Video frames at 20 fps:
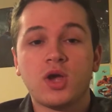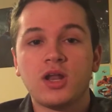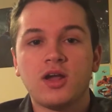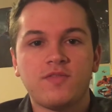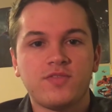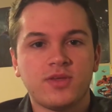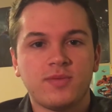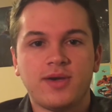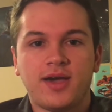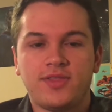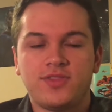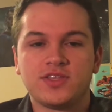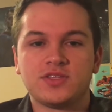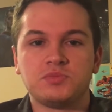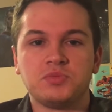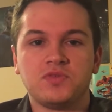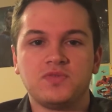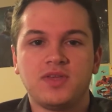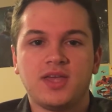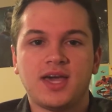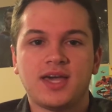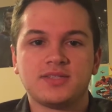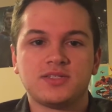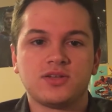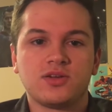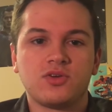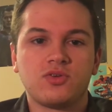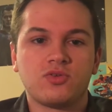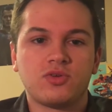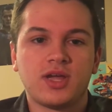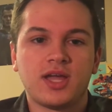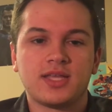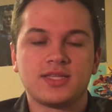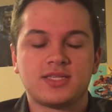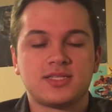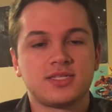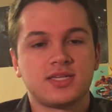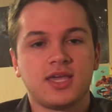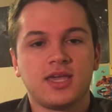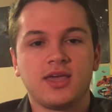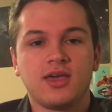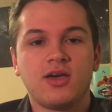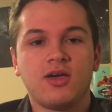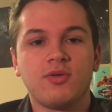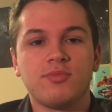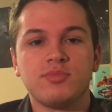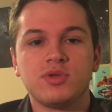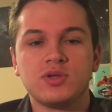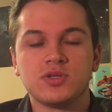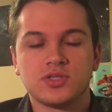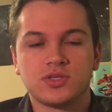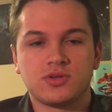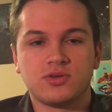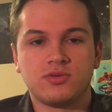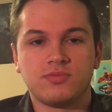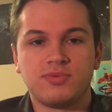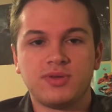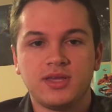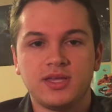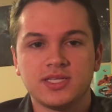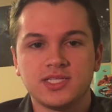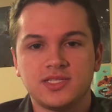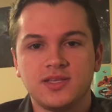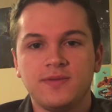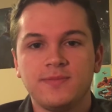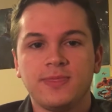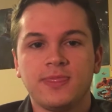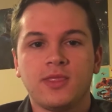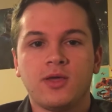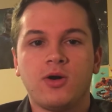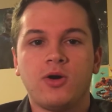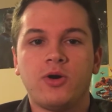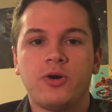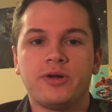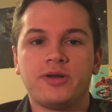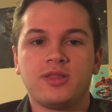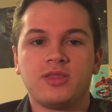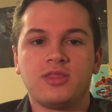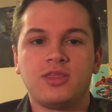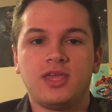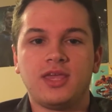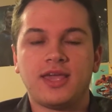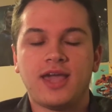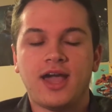Right off the bat, this movie has a grand scale musical piece on